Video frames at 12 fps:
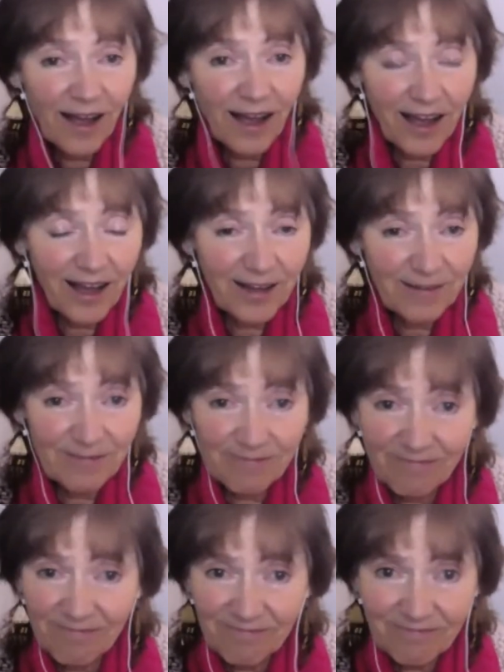
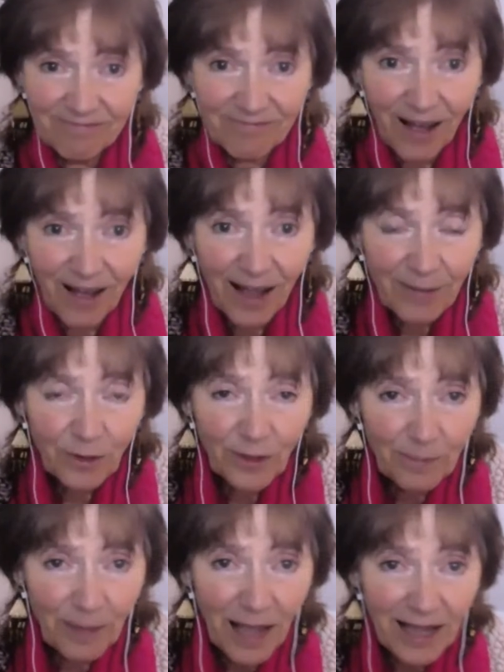I'm going to
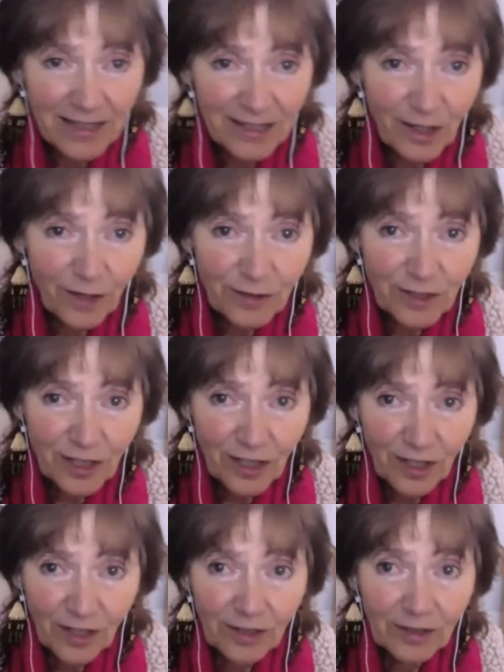pass it over to
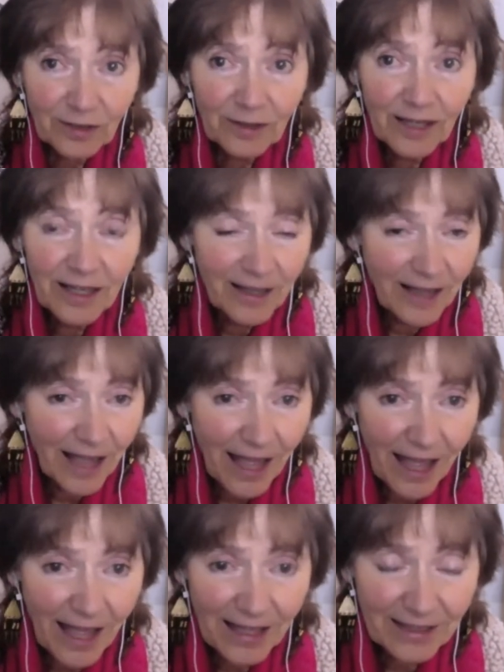you
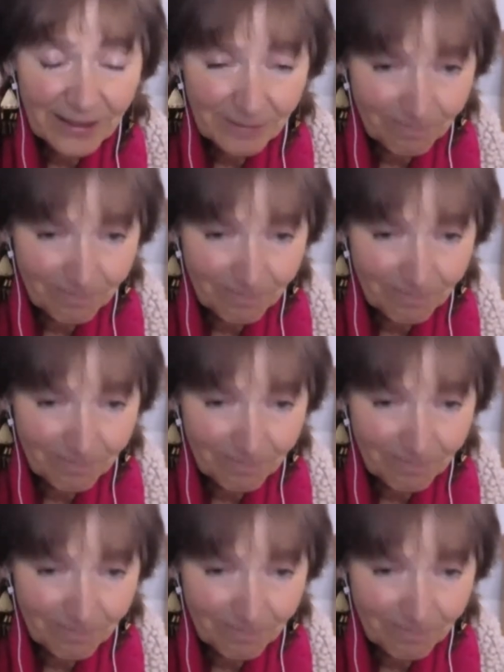and